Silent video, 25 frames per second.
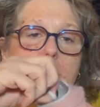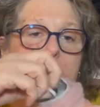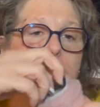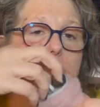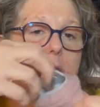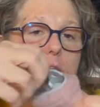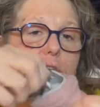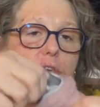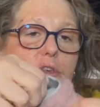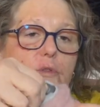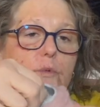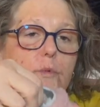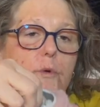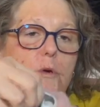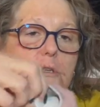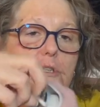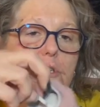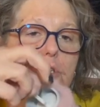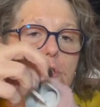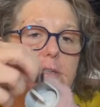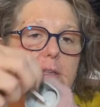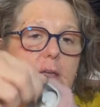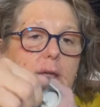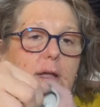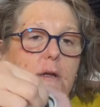I mean, just works
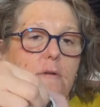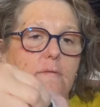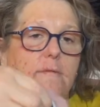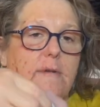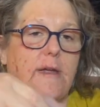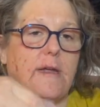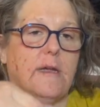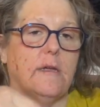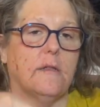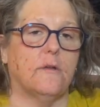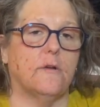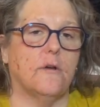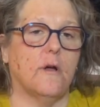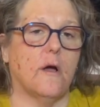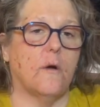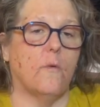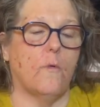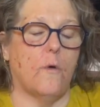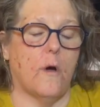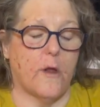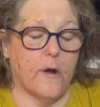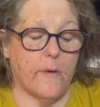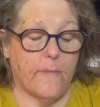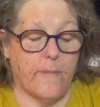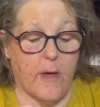just like a regular hot
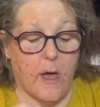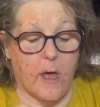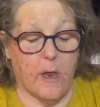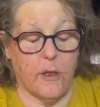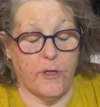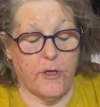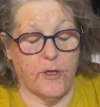water bottle.